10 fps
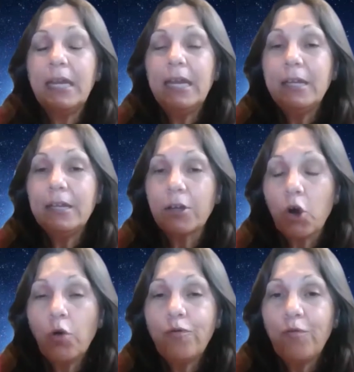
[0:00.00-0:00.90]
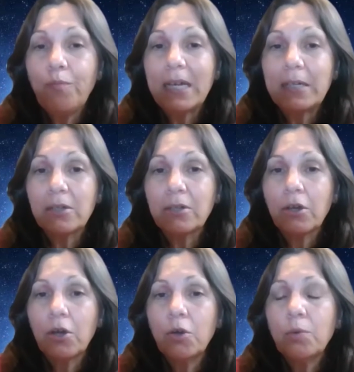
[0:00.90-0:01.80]
It hit in the Gulf of
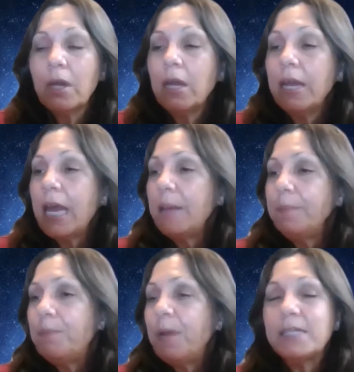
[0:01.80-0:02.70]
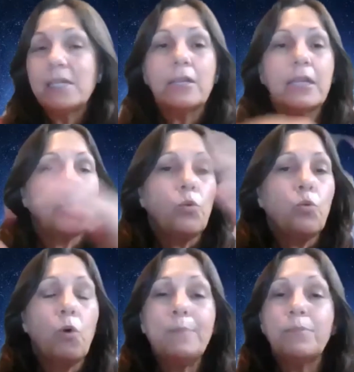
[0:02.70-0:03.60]
Mexico and basically
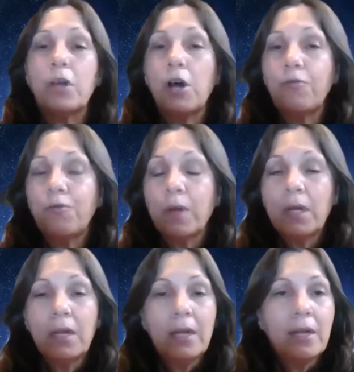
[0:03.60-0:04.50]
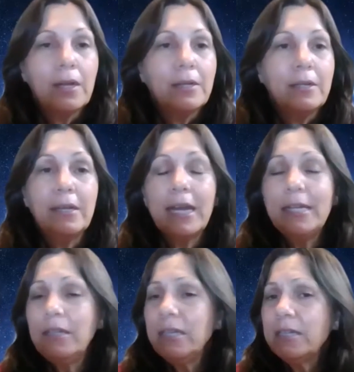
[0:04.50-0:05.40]
wiped off
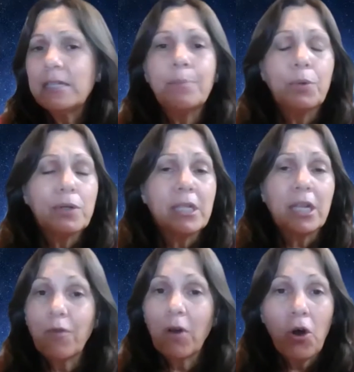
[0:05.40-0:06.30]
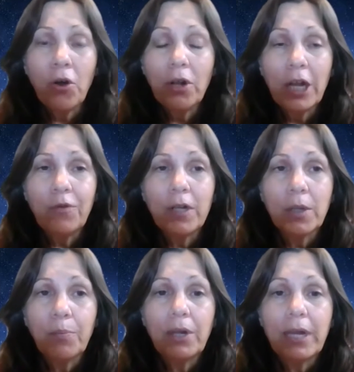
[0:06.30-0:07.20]
ninety some percent of all life on
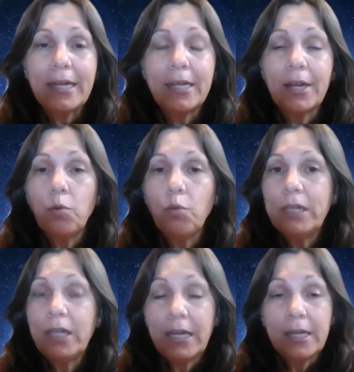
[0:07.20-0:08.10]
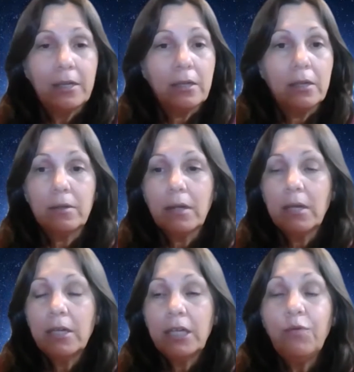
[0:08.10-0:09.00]
the planet within,
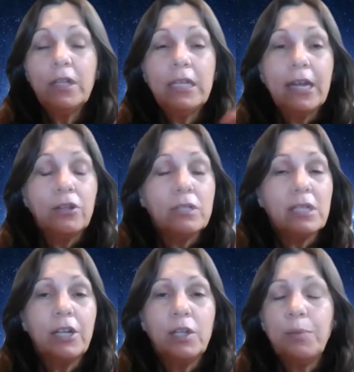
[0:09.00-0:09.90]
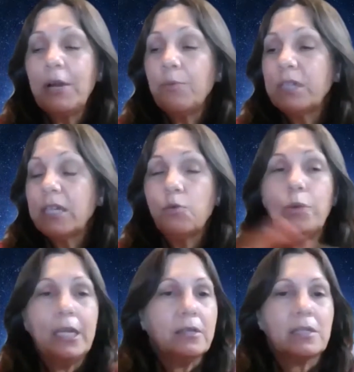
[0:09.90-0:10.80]
even the other side of the planet, within
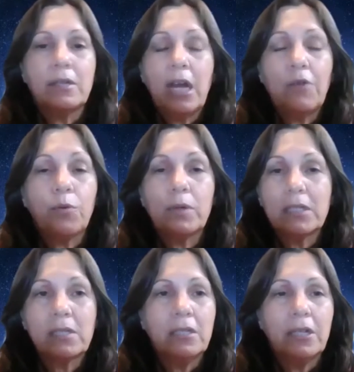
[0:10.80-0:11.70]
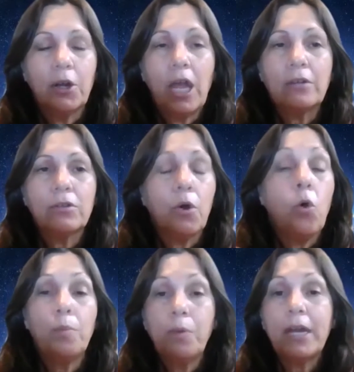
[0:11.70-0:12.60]
weeks. Everyone's, you know, the
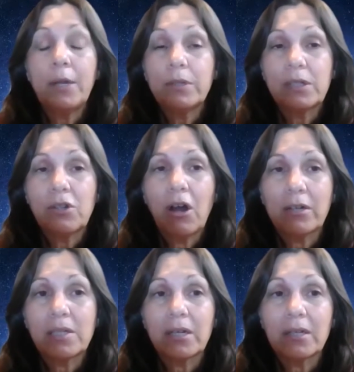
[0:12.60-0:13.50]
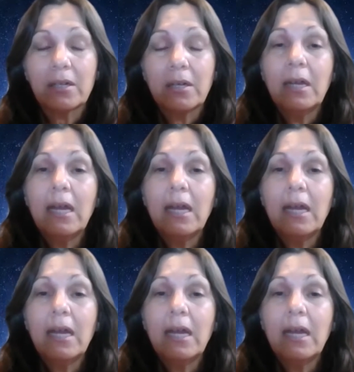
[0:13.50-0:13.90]
whole planet was toxic.